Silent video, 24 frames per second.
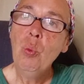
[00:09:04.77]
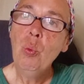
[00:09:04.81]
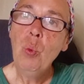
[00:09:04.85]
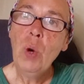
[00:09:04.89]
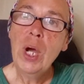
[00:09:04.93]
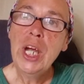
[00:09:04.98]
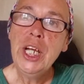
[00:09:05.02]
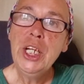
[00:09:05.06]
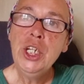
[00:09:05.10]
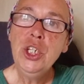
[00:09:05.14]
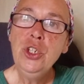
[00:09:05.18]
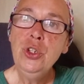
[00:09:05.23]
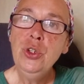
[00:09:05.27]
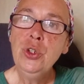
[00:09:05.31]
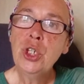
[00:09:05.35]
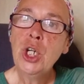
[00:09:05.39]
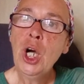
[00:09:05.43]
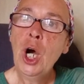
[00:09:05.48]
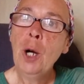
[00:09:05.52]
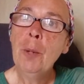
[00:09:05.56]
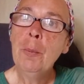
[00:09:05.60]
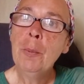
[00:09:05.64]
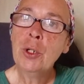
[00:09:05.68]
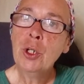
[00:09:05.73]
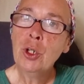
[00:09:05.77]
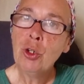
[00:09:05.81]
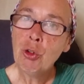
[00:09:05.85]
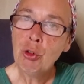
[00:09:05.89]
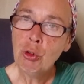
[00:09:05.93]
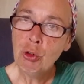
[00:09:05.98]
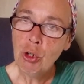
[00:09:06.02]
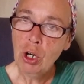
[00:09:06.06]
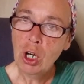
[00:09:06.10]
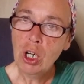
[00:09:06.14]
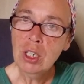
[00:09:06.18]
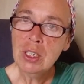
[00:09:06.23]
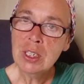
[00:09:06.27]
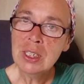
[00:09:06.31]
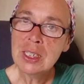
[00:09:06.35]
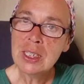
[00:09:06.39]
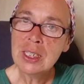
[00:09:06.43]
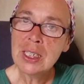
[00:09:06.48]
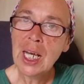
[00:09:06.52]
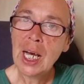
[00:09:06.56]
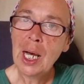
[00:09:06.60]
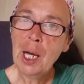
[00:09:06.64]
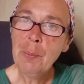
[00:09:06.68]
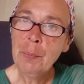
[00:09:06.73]
When you come
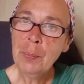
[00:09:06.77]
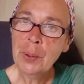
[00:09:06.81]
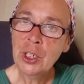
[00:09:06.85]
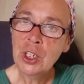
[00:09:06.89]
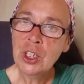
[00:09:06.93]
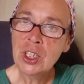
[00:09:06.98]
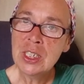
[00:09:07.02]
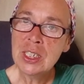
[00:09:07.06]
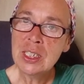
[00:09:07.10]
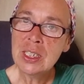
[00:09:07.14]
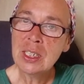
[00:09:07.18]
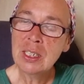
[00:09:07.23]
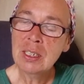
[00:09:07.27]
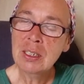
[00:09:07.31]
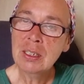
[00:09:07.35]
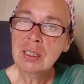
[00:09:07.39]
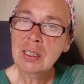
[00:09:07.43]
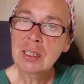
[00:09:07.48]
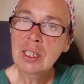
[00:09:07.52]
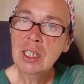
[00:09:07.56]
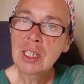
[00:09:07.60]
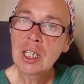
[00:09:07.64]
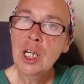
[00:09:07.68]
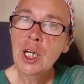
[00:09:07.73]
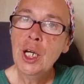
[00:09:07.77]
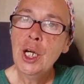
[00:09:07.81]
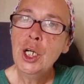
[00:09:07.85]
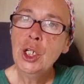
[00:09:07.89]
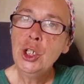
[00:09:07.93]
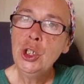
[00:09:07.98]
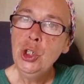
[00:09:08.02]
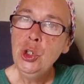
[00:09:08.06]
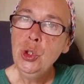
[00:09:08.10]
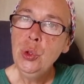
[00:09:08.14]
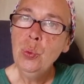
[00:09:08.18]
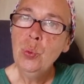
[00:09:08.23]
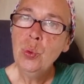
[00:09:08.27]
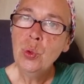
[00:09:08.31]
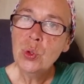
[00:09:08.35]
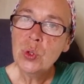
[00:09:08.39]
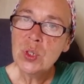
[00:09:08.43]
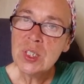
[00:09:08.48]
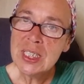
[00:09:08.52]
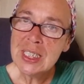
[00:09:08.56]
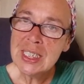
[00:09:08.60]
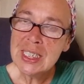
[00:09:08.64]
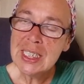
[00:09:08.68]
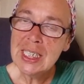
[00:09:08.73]
across a person, you
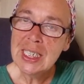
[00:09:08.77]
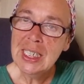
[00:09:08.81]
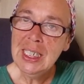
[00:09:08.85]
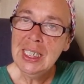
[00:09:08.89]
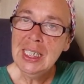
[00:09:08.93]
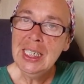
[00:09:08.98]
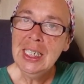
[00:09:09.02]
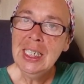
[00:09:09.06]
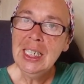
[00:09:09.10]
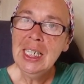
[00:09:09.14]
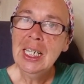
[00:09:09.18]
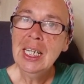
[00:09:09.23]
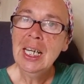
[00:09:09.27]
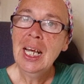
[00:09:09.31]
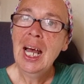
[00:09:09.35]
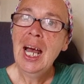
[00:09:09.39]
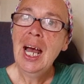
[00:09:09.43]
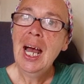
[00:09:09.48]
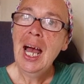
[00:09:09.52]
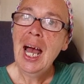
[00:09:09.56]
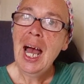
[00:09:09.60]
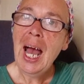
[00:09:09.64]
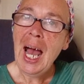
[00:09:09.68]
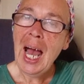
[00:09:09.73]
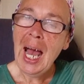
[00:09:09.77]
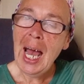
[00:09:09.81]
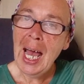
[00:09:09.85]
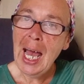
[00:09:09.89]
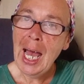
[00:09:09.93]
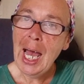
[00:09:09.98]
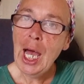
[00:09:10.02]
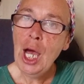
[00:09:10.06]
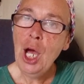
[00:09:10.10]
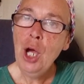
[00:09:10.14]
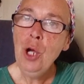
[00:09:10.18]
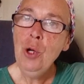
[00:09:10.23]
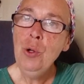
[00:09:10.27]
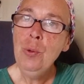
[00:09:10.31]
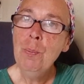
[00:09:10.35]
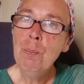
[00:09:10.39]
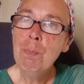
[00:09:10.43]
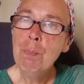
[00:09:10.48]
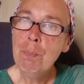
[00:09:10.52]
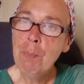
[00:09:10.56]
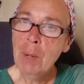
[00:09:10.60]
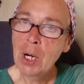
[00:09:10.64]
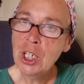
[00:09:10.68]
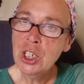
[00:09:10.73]
will see how
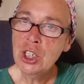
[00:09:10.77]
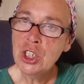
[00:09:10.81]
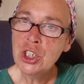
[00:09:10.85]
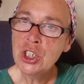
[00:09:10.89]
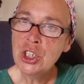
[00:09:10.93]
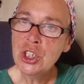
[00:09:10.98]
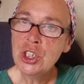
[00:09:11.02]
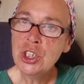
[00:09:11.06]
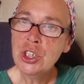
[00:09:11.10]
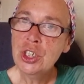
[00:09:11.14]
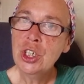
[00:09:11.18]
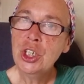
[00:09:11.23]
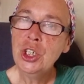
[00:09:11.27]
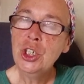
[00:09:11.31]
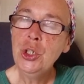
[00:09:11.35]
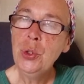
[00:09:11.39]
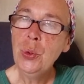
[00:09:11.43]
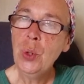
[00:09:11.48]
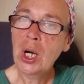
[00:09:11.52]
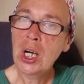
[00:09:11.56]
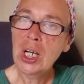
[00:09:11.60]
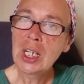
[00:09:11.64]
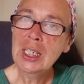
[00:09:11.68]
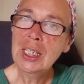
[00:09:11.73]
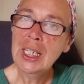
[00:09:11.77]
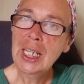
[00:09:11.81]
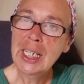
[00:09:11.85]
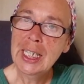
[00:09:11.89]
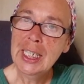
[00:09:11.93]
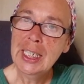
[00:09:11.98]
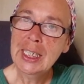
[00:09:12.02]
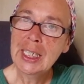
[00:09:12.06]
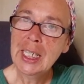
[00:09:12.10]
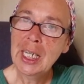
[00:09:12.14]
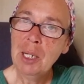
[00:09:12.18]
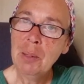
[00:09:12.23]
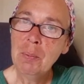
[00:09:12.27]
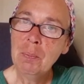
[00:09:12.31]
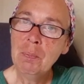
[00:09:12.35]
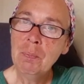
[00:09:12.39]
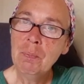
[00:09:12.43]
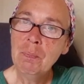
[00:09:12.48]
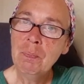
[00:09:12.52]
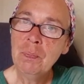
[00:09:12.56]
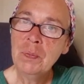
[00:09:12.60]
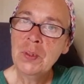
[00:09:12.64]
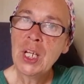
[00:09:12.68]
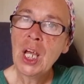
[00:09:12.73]
much you are like them
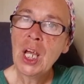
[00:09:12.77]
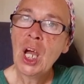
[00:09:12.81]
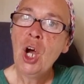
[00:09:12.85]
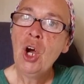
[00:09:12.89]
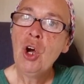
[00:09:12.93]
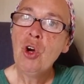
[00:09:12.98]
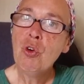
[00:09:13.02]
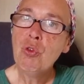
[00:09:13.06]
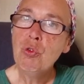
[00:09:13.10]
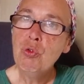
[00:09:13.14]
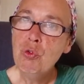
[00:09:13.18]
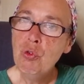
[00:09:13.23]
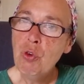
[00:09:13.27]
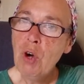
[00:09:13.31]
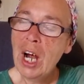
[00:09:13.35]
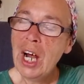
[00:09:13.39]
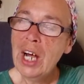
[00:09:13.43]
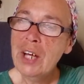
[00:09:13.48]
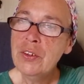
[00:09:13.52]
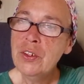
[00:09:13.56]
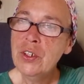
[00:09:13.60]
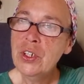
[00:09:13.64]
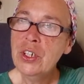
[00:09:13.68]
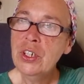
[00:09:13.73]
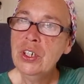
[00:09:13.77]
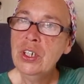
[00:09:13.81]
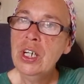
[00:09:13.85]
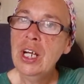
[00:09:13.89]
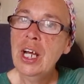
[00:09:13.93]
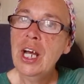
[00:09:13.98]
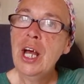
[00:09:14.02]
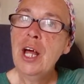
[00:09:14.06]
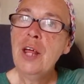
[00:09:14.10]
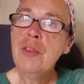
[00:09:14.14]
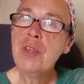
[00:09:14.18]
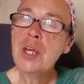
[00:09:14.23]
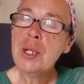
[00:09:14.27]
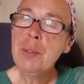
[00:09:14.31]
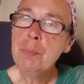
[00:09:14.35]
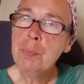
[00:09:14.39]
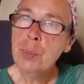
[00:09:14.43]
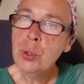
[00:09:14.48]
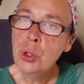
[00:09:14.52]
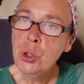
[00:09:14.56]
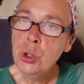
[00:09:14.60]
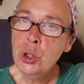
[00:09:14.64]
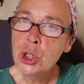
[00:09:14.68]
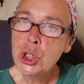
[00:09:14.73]
rather than
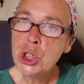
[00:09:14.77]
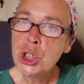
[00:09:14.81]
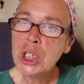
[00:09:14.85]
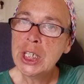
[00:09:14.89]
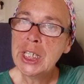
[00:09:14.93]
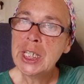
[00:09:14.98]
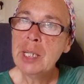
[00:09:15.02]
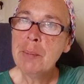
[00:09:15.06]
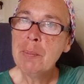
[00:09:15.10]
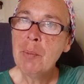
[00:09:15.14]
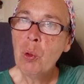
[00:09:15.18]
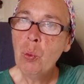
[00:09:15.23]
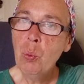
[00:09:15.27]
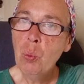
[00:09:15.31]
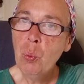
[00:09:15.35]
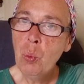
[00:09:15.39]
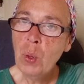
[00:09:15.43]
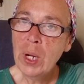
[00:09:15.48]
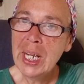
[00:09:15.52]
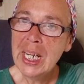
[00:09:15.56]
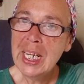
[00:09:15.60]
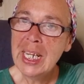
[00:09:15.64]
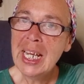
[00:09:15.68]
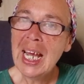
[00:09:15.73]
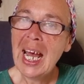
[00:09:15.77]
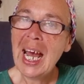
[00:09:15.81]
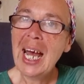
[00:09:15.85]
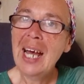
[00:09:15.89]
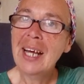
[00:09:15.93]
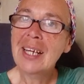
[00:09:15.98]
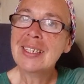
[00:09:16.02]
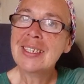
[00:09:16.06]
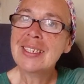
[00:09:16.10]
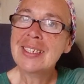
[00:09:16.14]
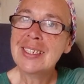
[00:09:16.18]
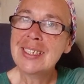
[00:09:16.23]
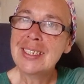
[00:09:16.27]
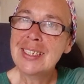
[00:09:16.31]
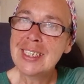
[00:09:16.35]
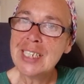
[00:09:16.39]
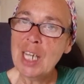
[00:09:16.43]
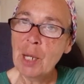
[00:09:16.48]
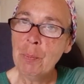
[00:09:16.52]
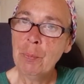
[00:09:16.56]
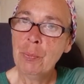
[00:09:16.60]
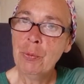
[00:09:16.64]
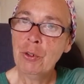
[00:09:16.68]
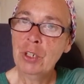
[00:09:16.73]
pushing them away as
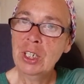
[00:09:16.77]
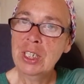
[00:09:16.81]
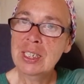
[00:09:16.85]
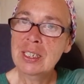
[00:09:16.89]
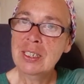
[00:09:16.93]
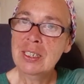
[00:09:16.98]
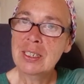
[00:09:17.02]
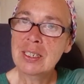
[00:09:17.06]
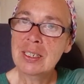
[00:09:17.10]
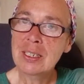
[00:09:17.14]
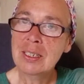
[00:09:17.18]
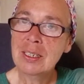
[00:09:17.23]
separate